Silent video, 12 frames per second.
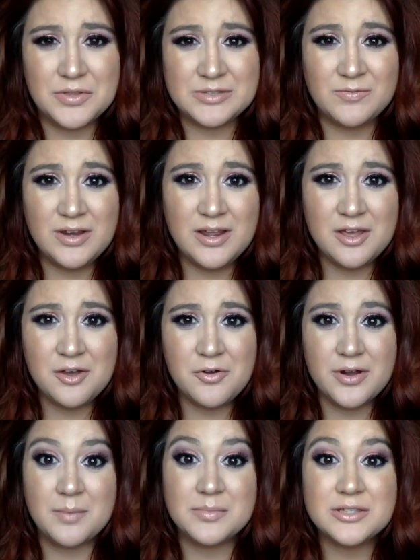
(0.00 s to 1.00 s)
this video,
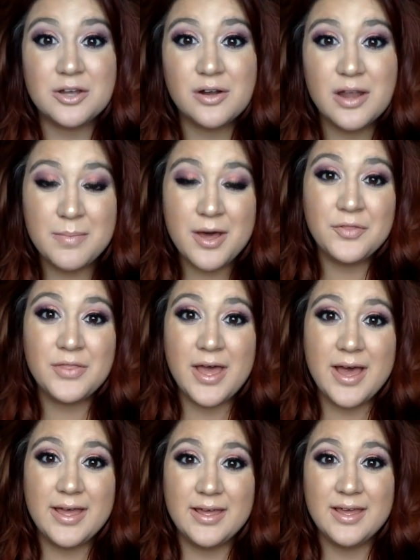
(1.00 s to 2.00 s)
and I'm sorry about
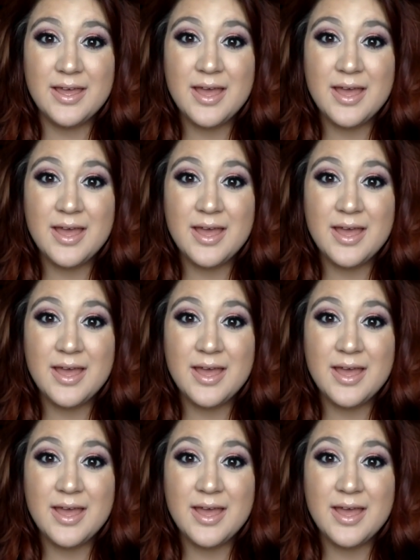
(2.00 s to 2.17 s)
that.